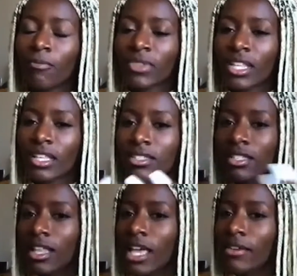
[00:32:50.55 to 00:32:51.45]

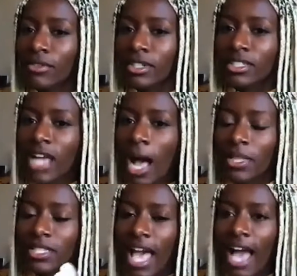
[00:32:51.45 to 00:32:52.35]
slavery stopped.
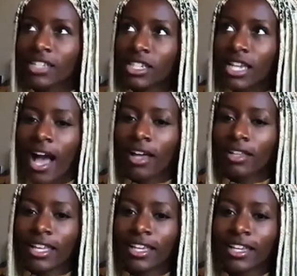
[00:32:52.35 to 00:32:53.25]
That's actually how
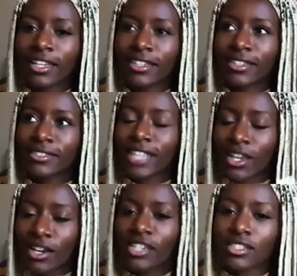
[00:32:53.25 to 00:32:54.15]
like
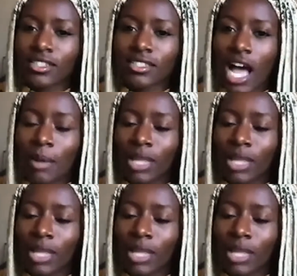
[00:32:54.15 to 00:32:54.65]
segregation stopped.